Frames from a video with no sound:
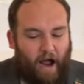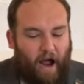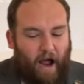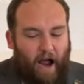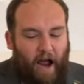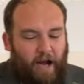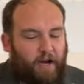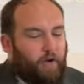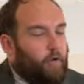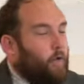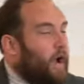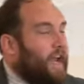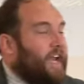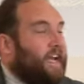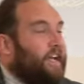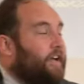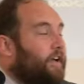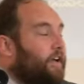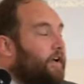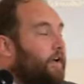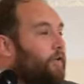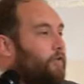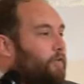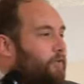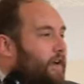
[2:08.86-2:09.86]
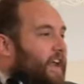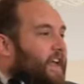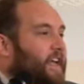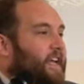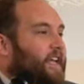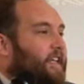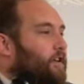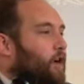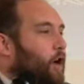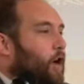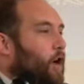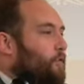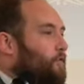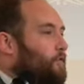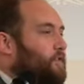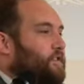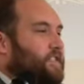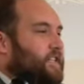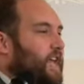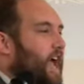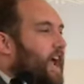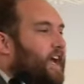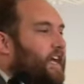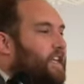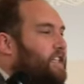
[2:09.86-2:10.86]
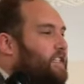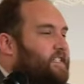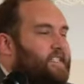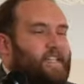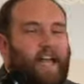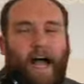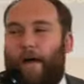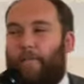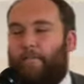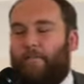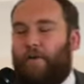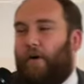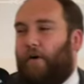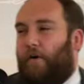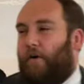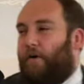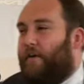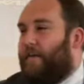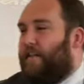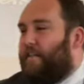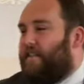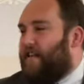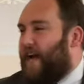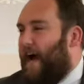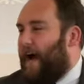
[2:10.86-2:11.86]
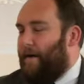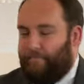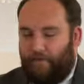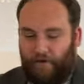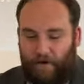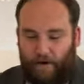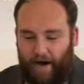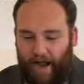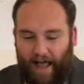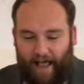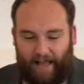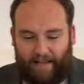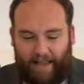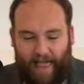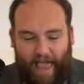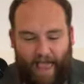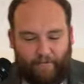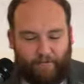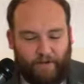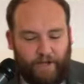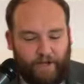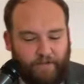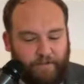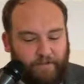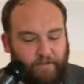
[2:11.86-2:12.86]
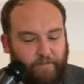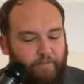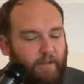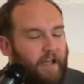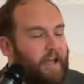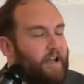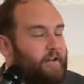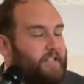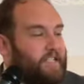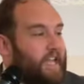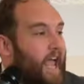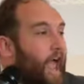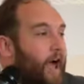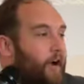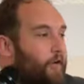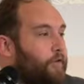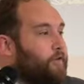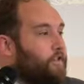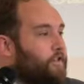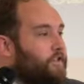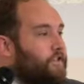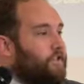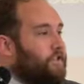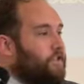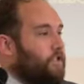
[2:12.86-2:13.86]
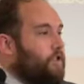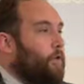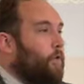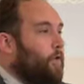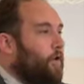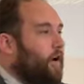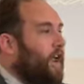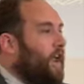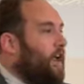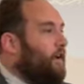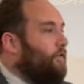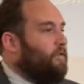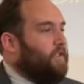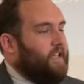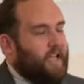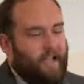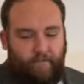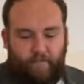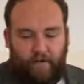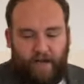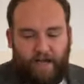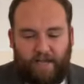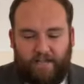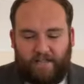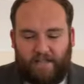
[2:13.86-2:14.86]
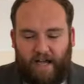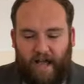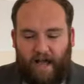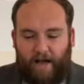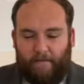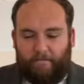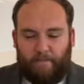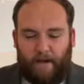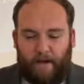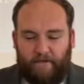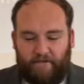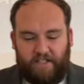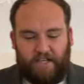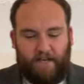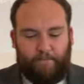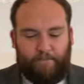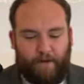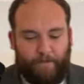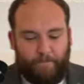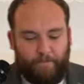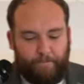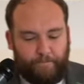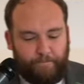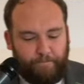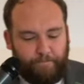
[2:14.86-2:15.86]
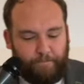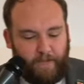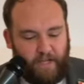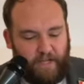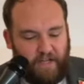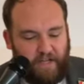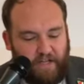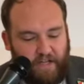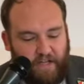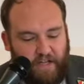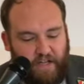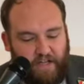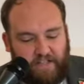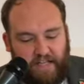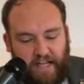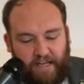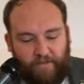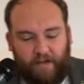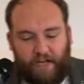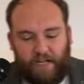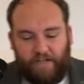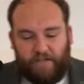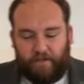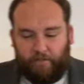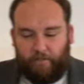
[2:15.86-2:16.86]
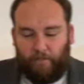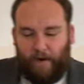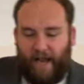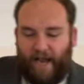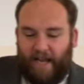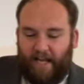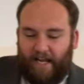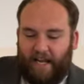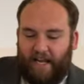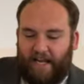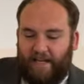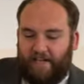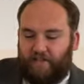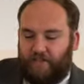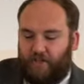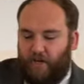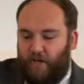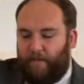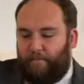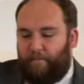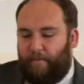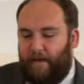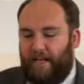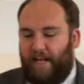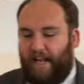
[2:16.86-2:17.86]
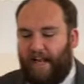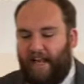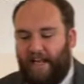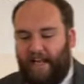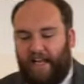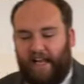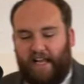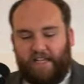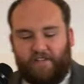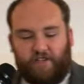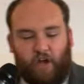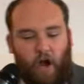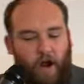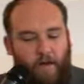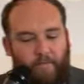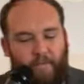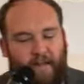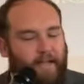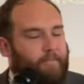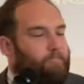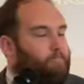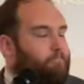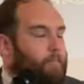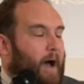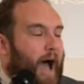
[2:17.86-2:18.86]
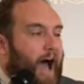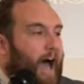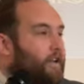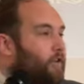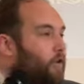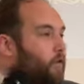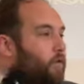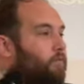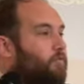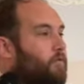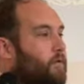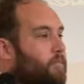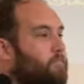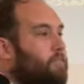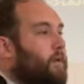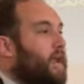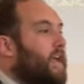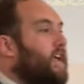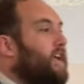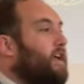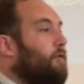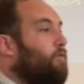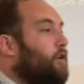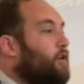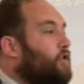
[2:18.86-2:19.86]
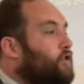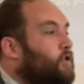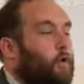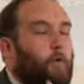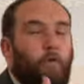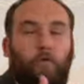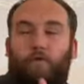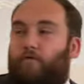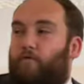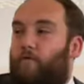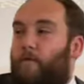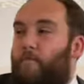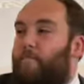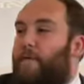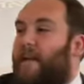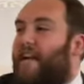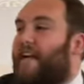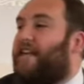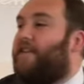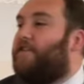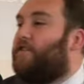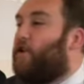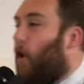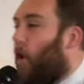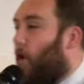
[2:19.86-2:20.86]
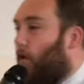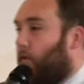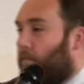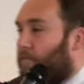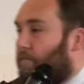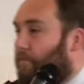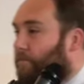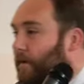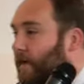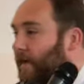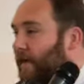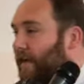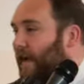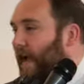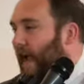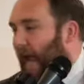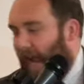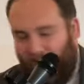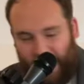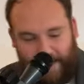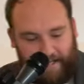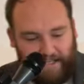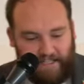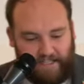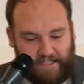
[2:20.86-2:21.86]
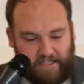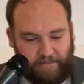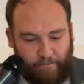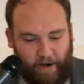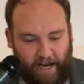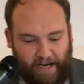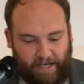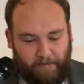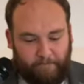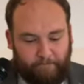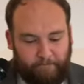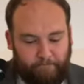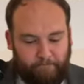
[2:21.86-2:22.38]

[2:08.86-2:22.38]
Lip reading: A quick read of 2 Samuel chapter 11 tells the story of David and Bathsheba. David, when he should have been leading his army in battle, remained home in the spring.